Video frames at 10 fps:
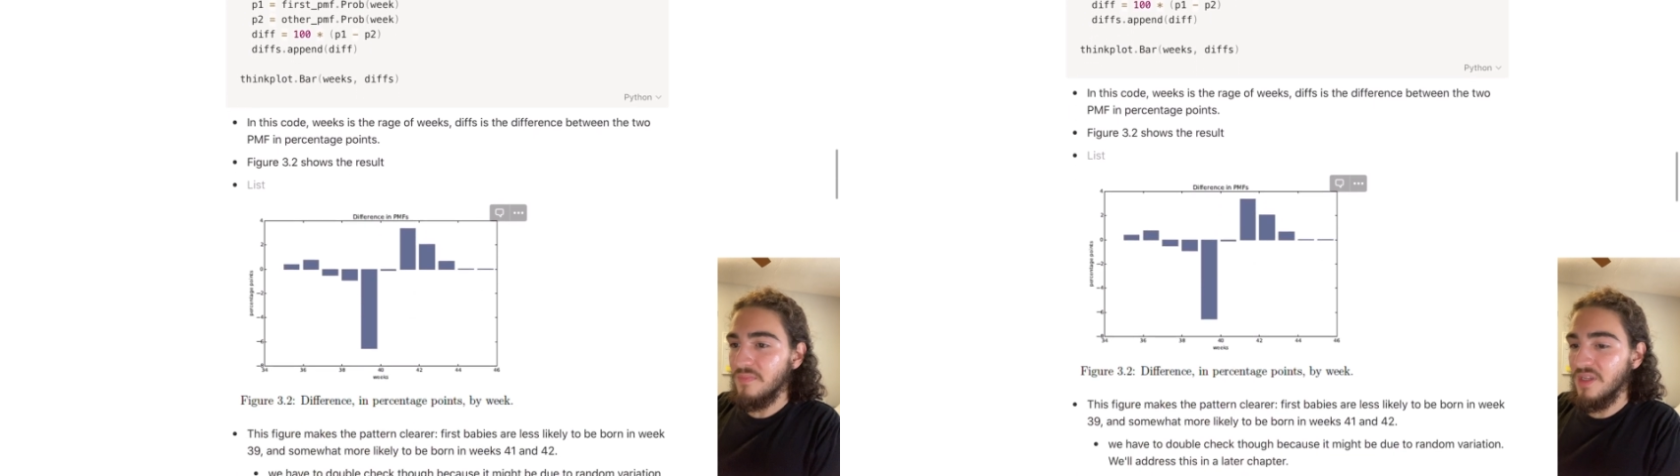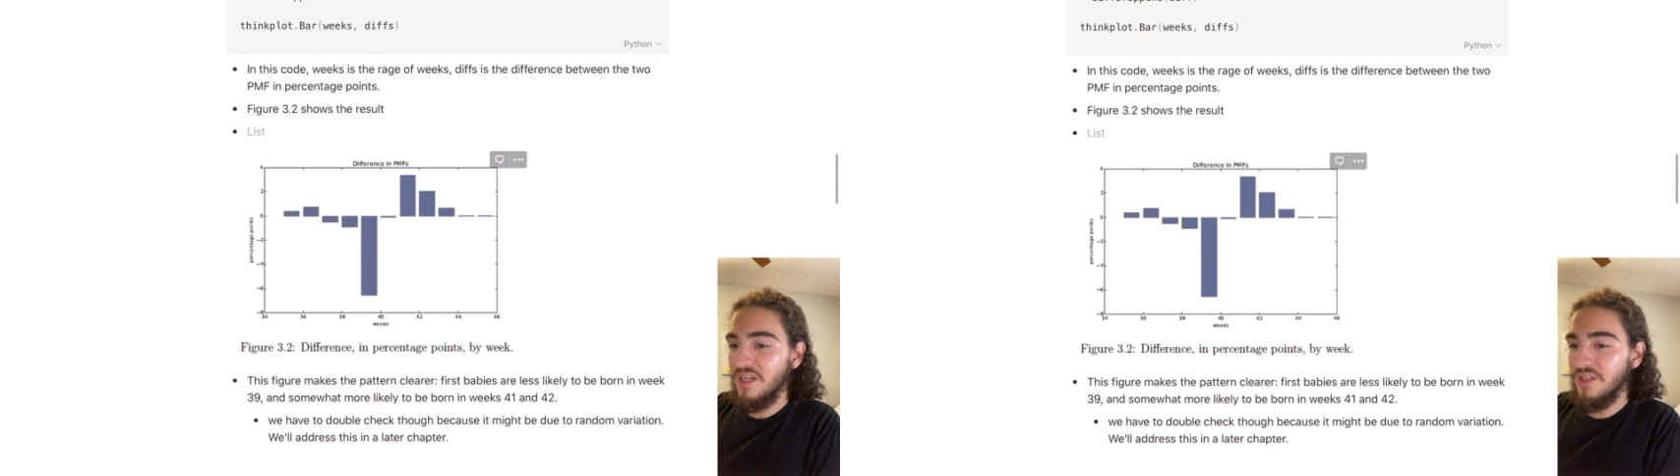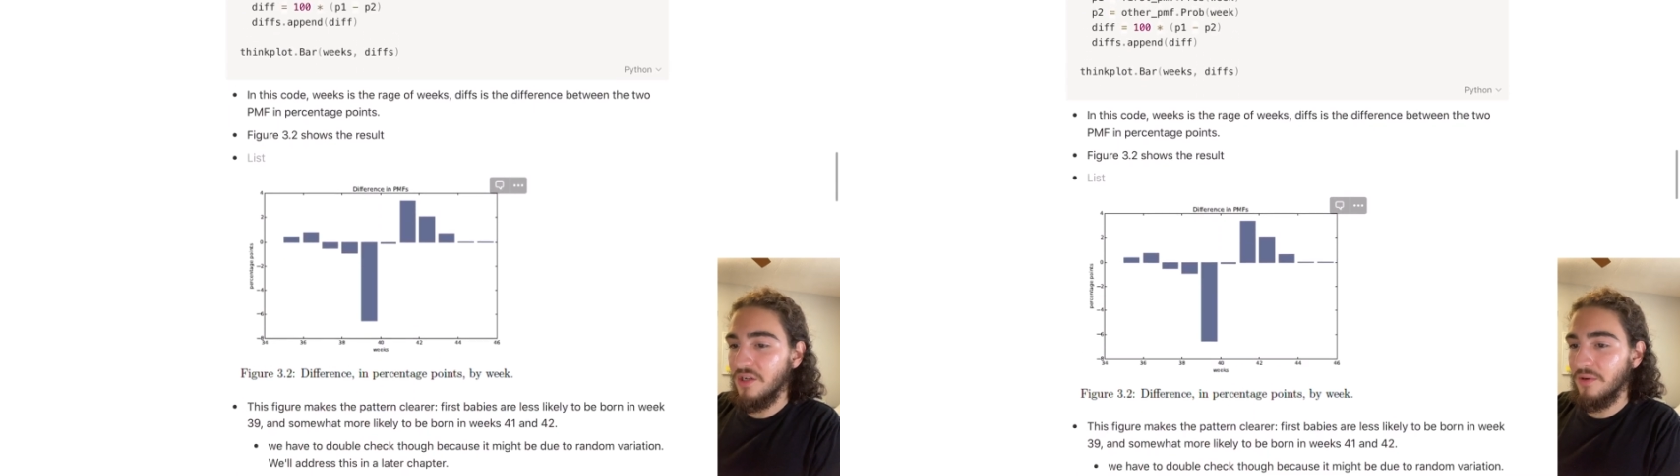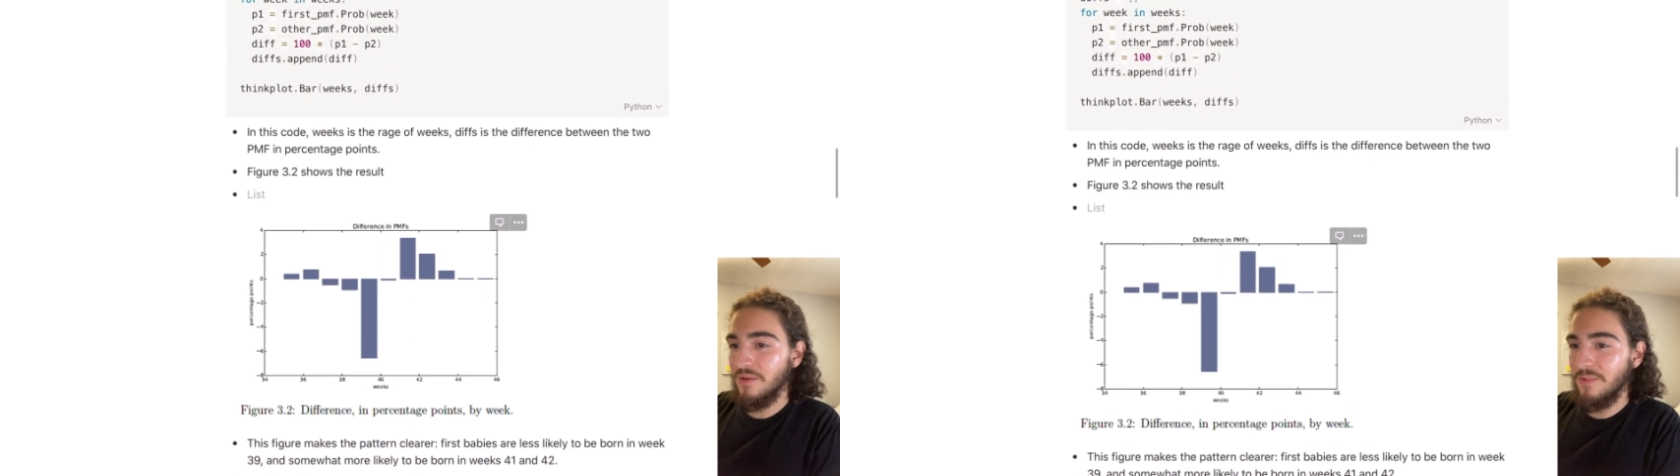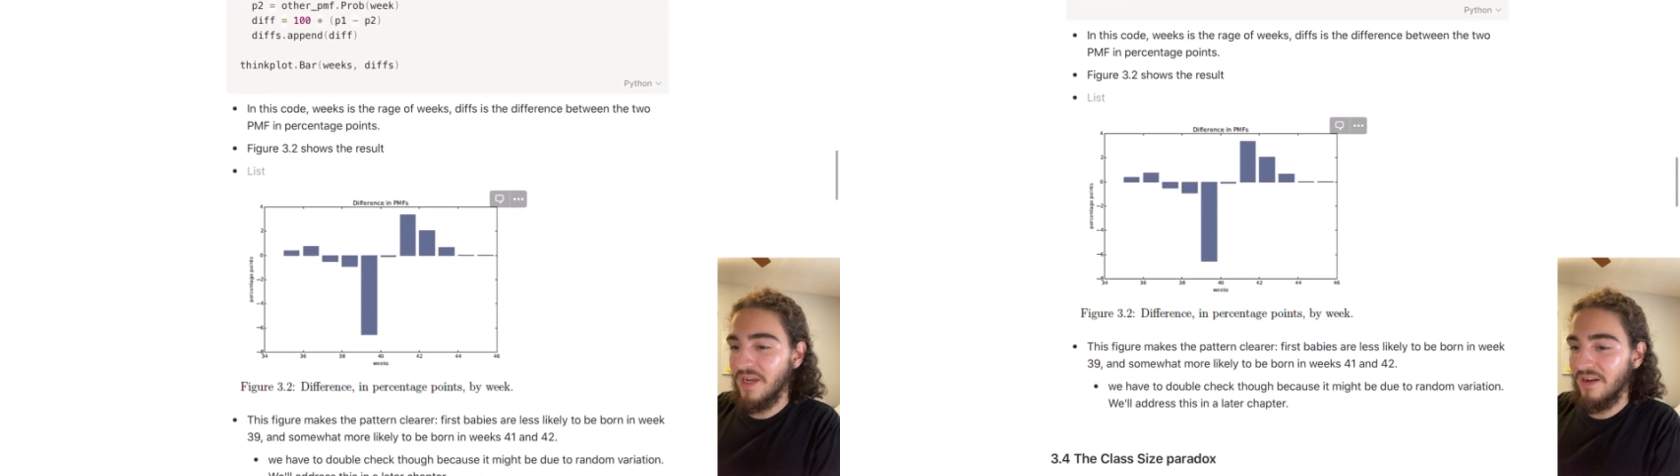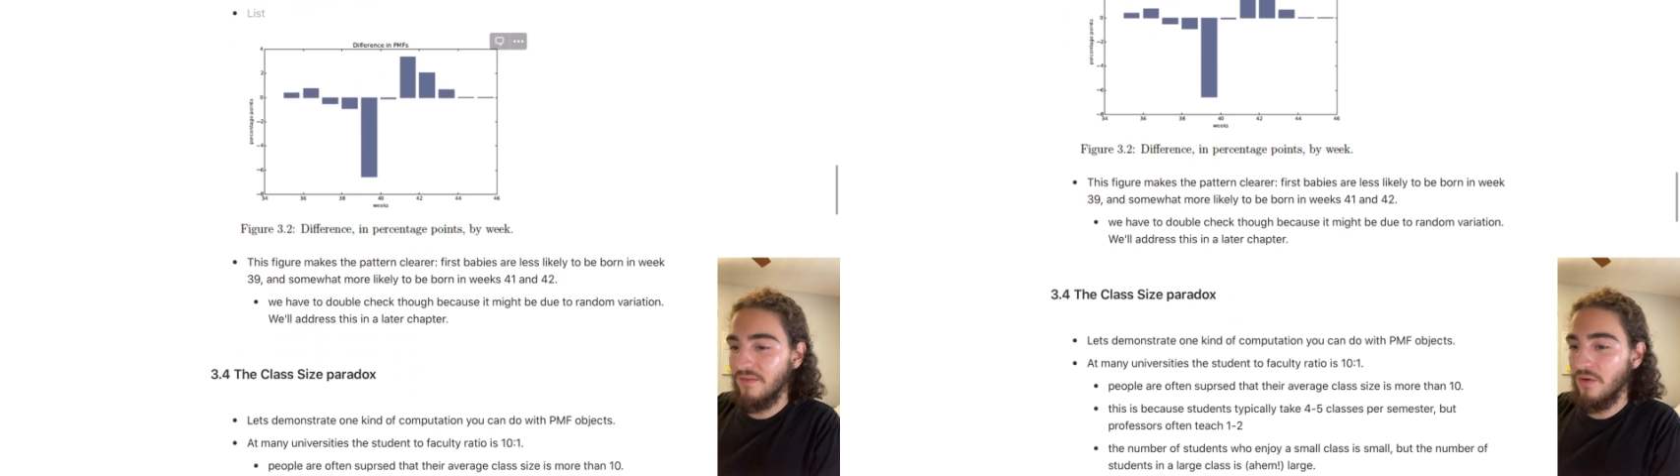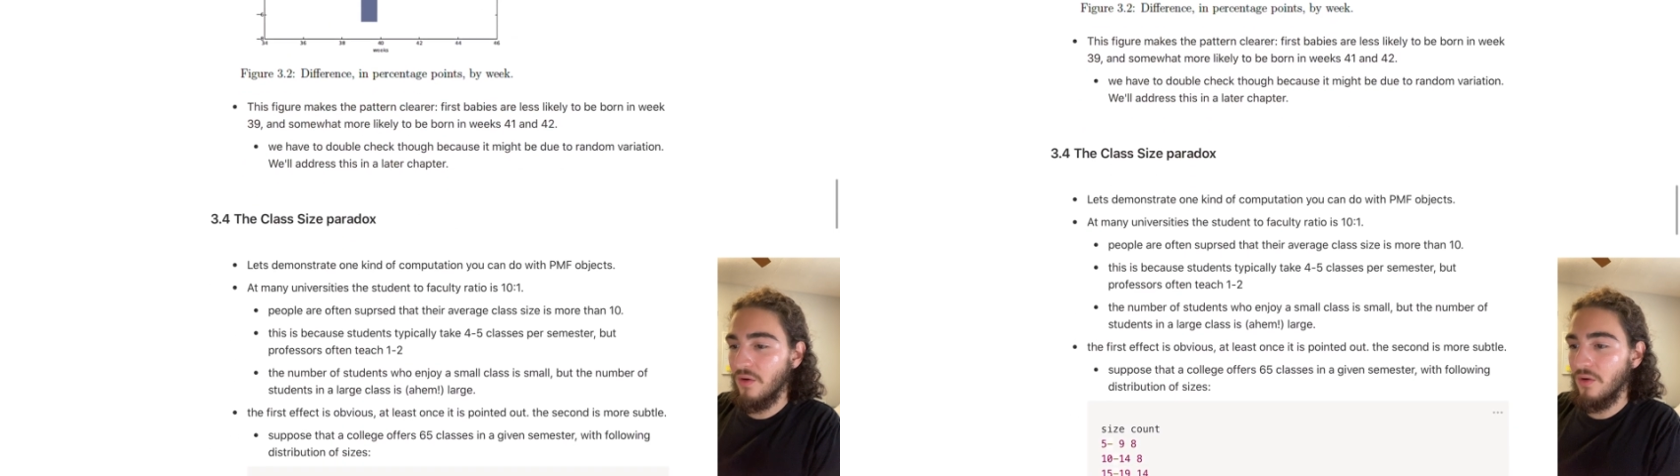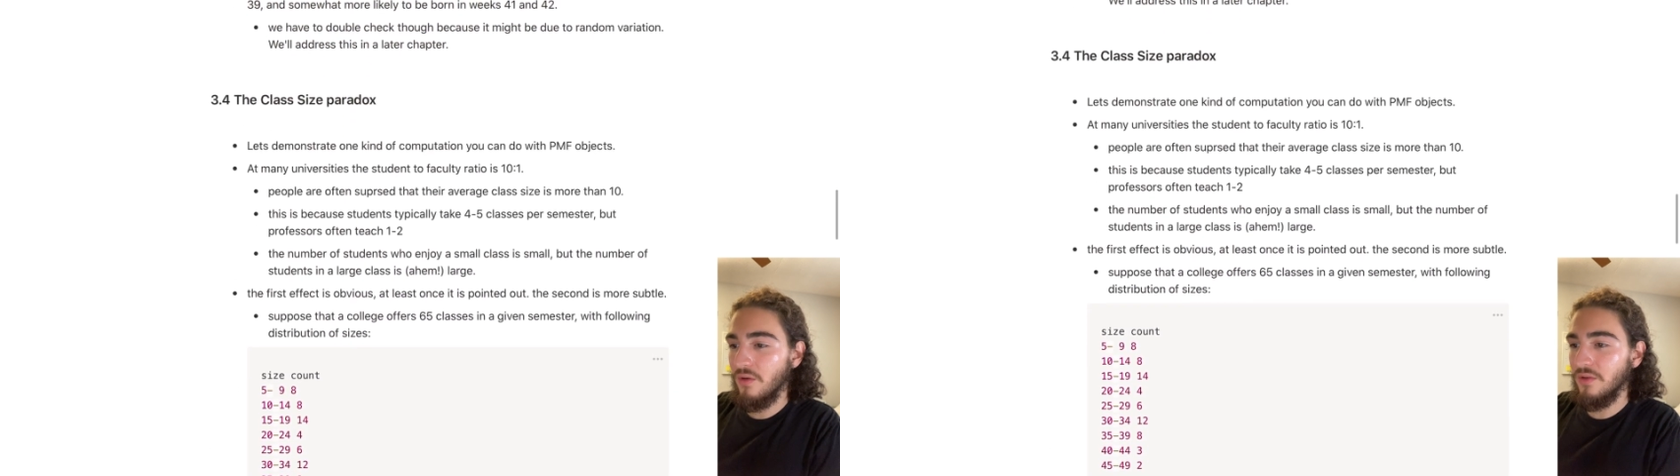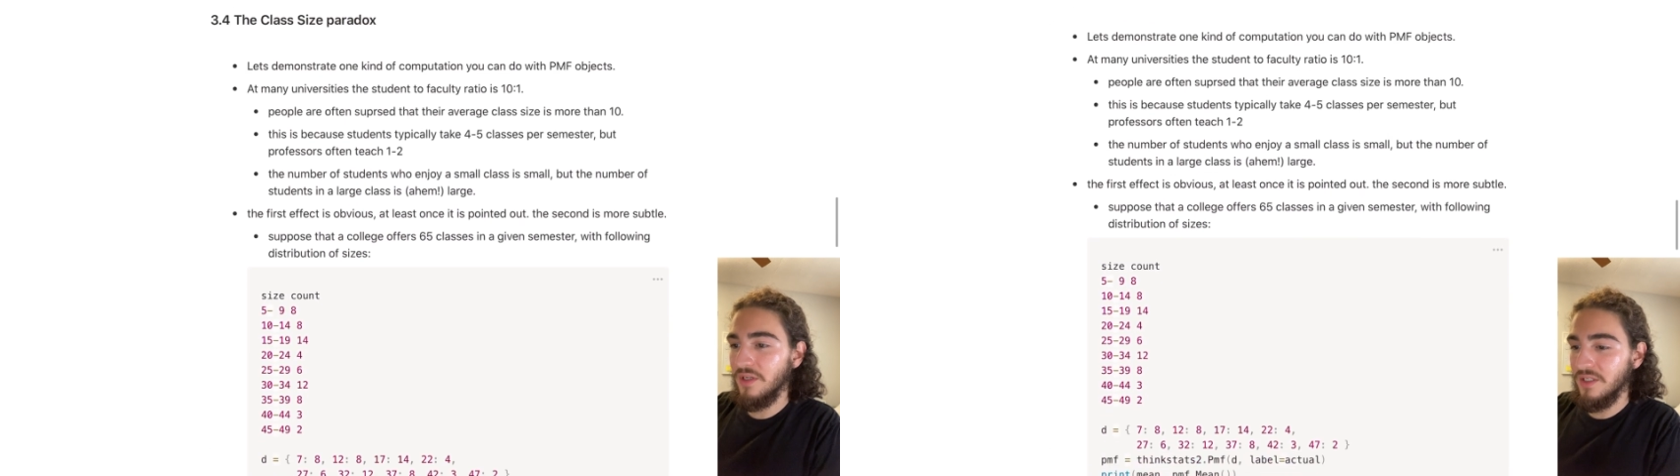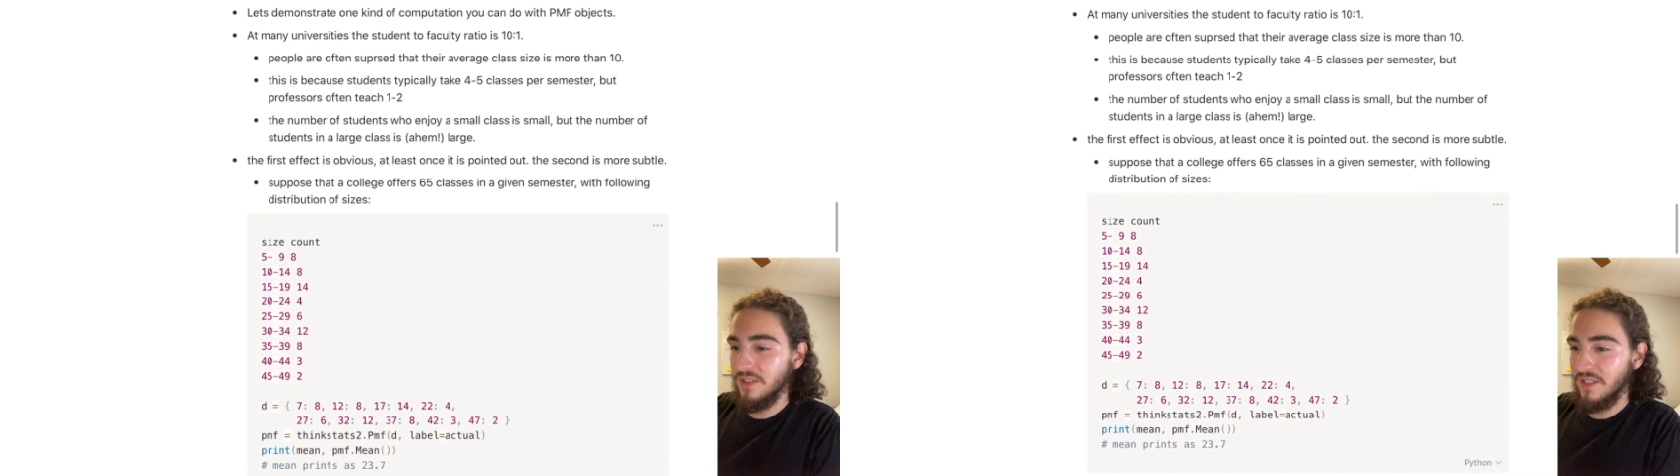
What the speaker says: And and we have all this.